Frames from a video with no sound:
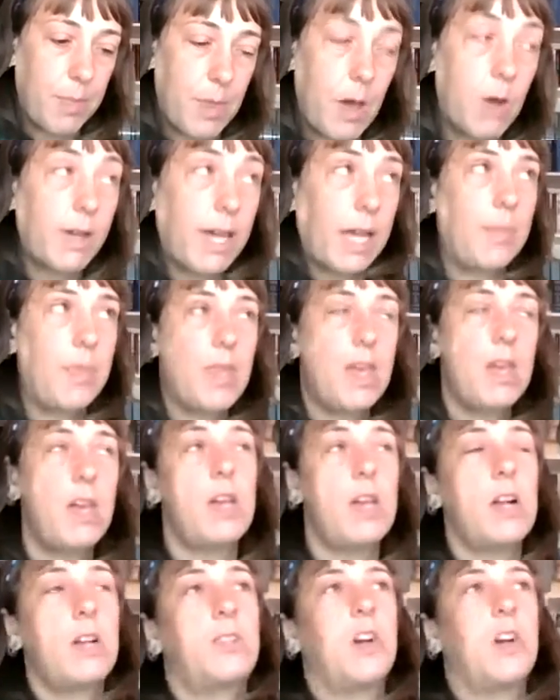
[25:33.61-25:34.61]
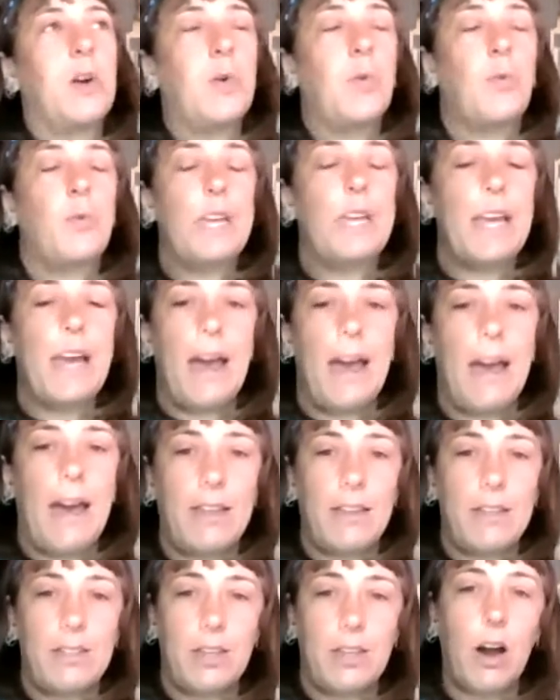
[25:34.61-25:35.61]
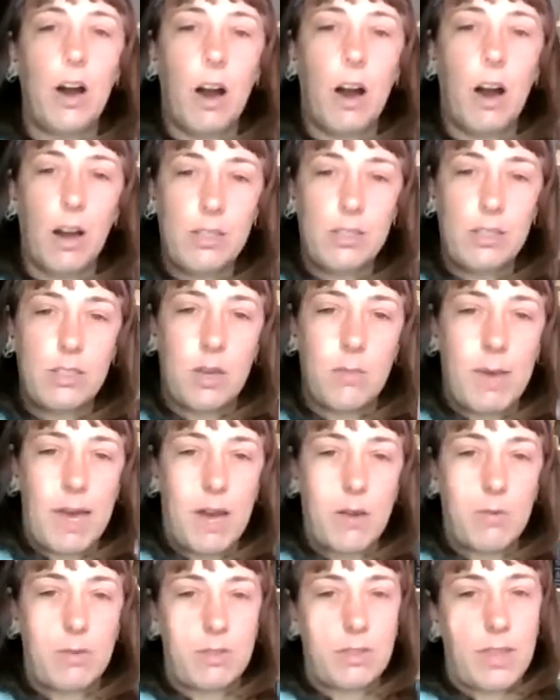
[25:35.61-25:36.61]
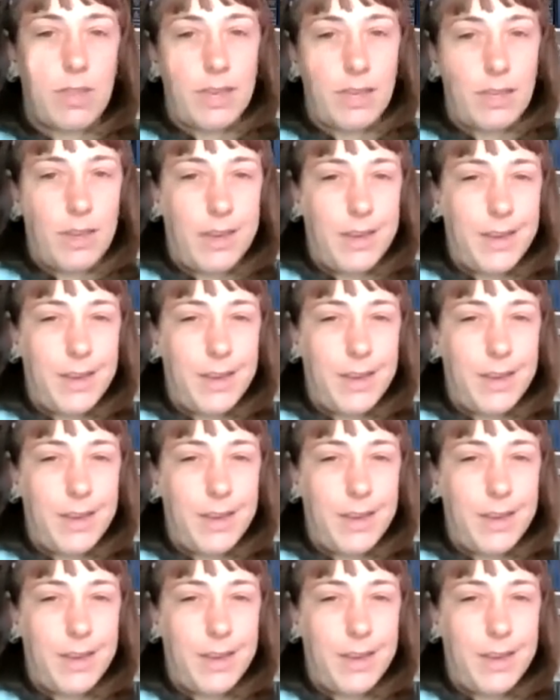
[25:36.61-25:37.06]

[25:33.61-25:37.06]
Okay, so we had talked about like